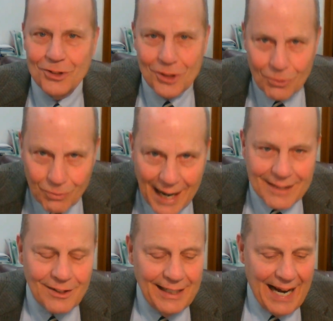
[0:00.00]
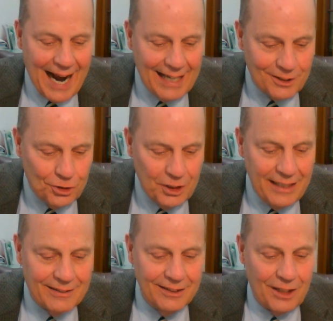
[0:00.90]
directly asked
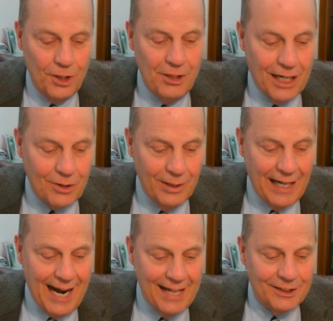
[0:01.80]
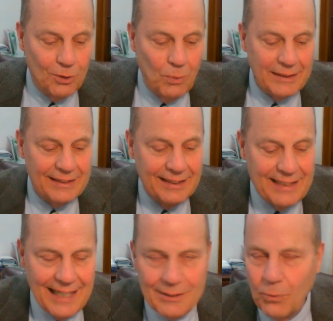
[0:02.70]
Jesus, are you not going to answer? What's the
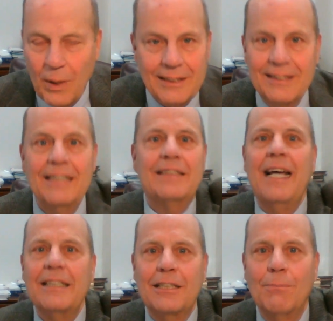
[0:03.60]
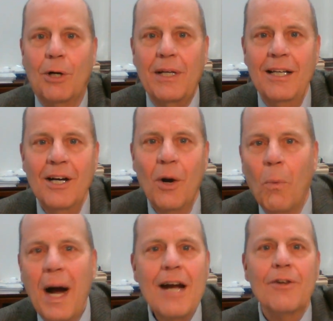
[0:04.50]
test what's this testimony?
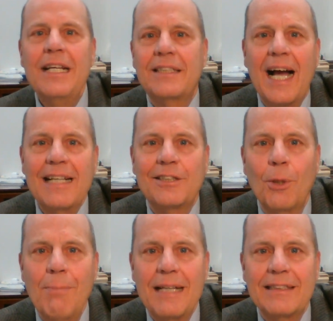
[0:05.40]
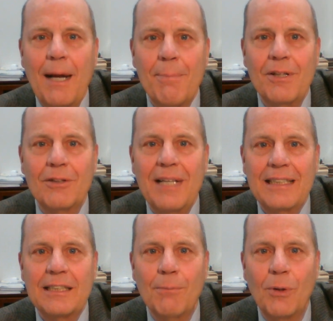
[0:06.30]
Why are these guys so messed up in their
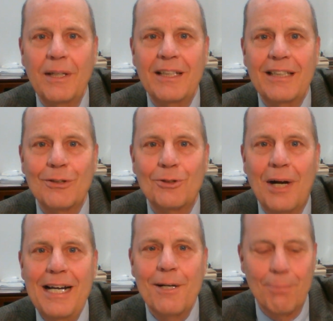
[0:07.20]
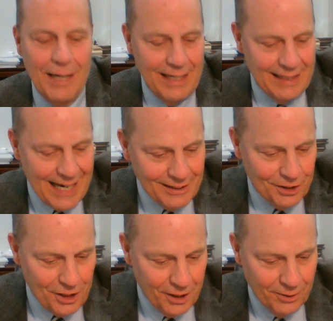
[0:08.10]
testimony that they're trying to bring
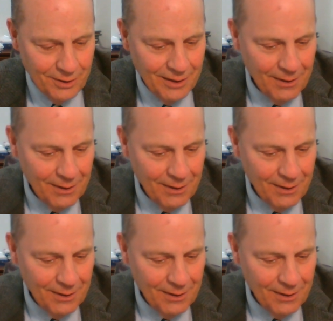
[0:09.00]
against you?